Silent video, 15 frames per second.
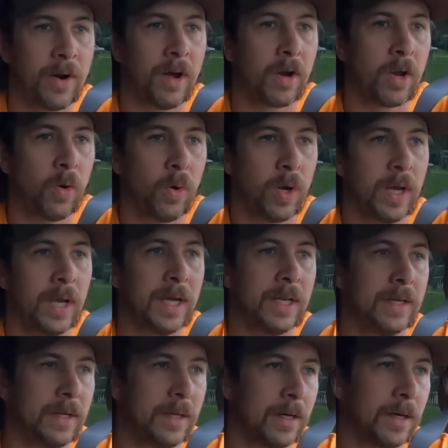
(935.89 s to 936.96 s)
I'll go ahead
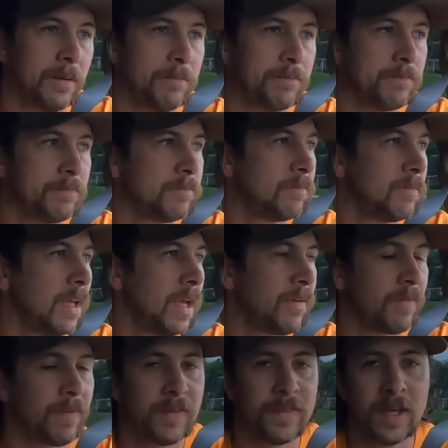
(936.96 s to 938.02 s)
and,
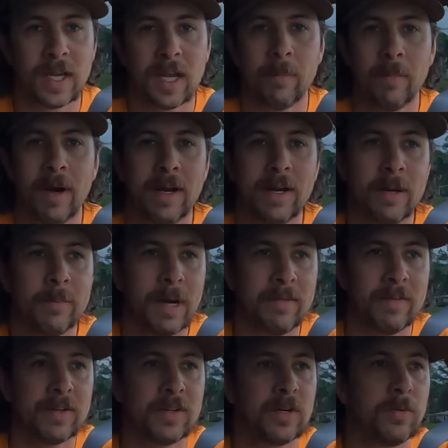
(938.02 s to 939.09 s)
even if I think I might end up
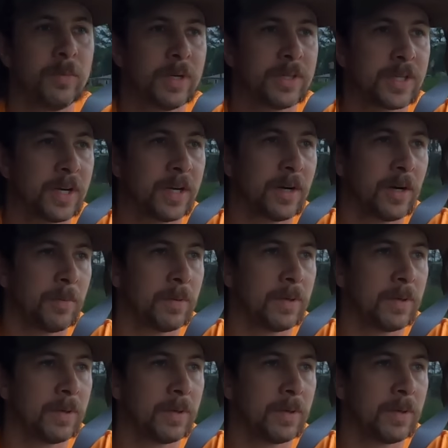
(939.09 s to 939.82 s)
having too much help,